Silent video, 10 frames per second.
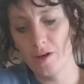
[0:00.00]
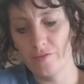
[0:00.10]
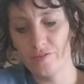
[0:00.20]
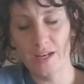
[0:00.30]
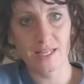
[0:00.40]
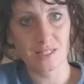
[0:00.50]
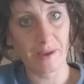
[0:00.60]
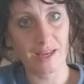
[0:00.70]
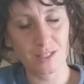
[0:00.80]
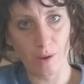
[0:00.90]
of the
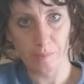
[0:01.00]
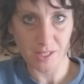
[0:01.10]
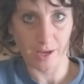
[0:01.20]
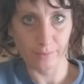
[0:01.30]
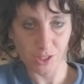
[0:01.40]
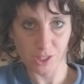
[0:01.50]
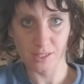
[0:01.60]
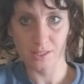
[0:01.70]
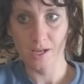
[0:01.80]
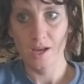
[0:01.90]
Lacemakers website, which
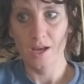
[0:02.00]
is